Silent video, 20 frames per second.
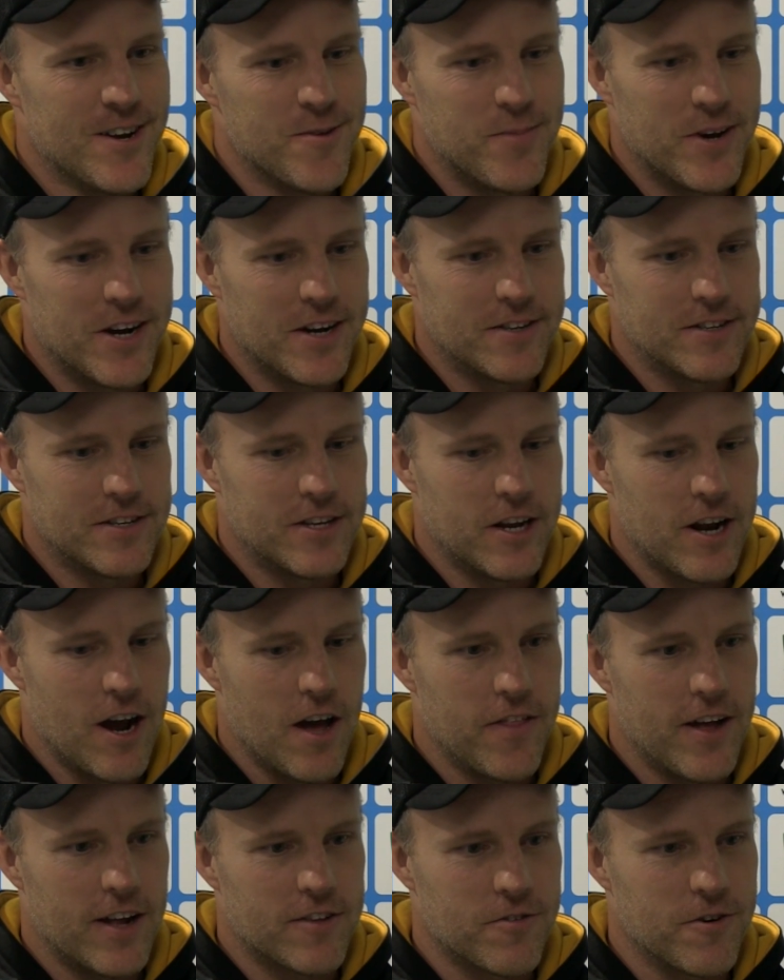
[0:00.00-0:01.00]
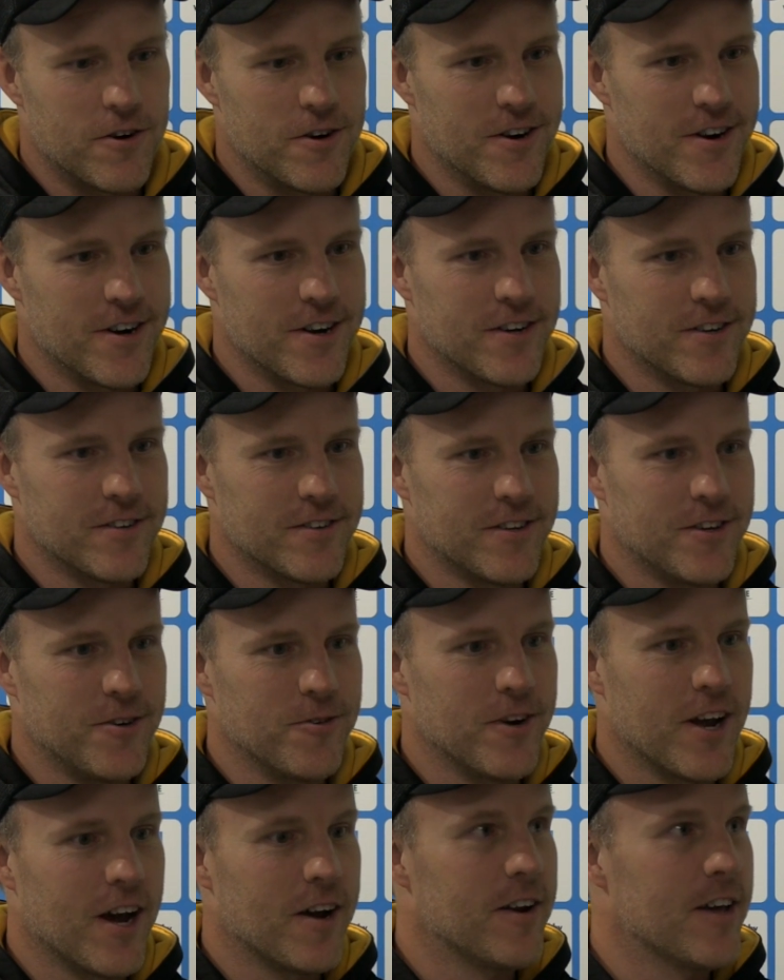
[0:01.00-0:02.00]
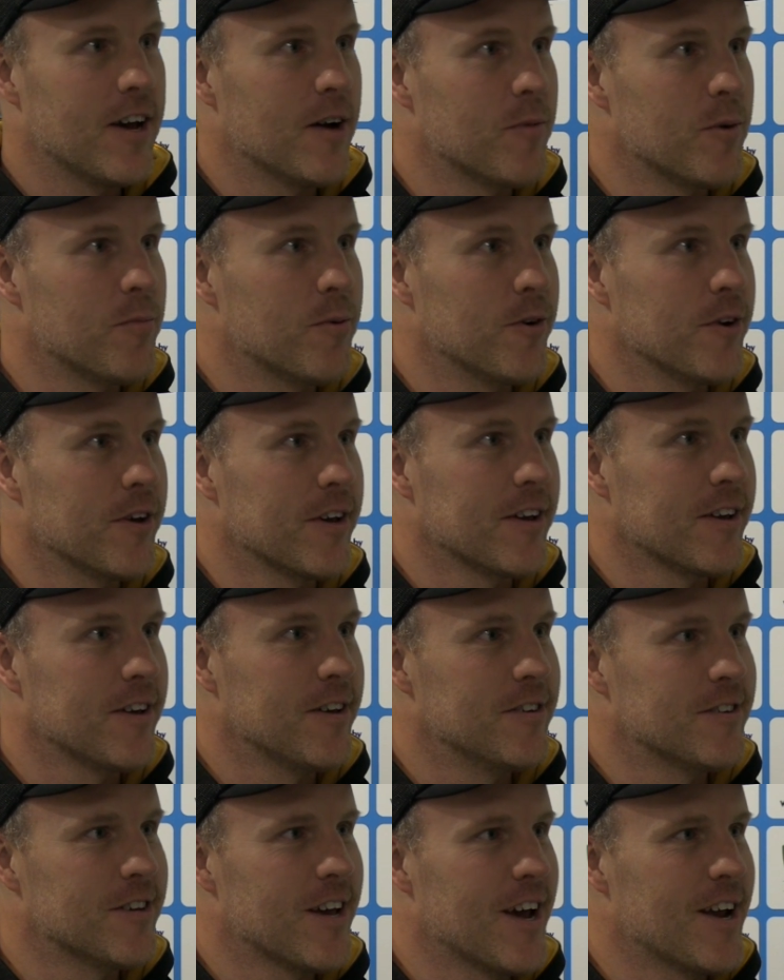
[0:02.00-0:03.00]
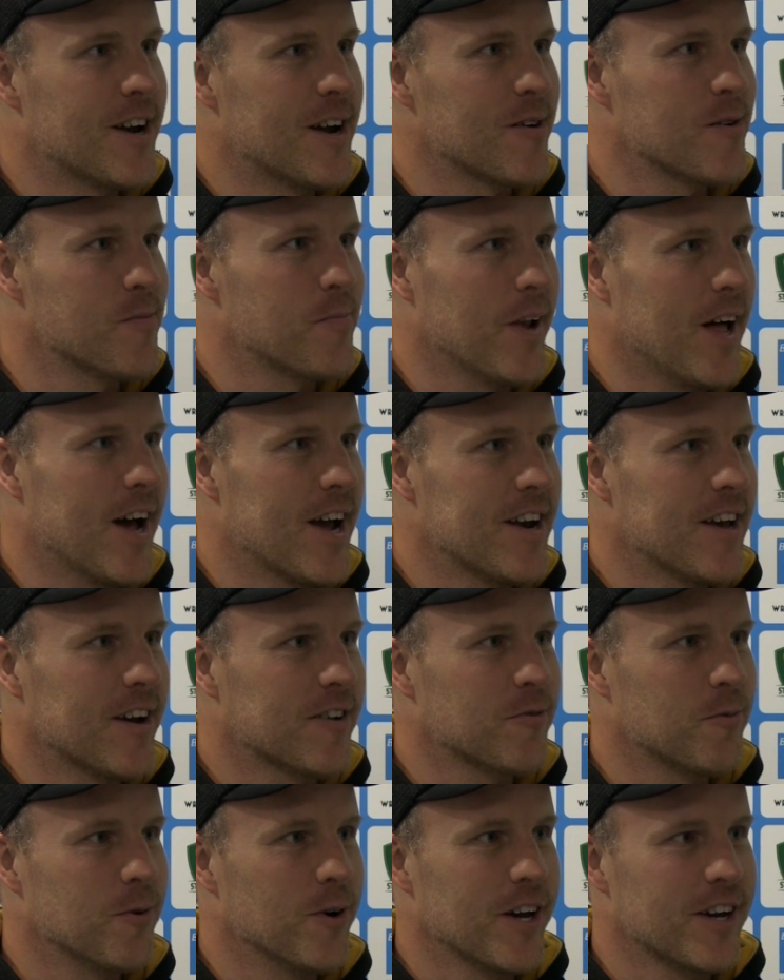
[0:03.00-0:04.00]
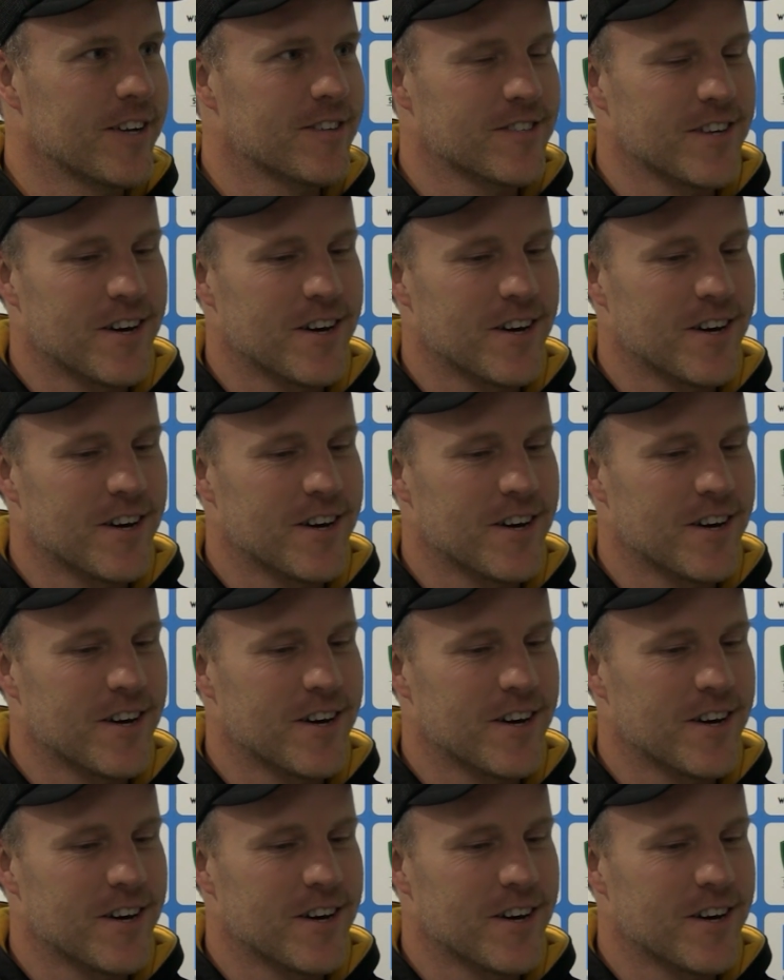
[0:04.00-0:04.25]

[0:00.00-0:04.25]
But that's Ryan, and he'll no doubt be putting his hand up to play next week.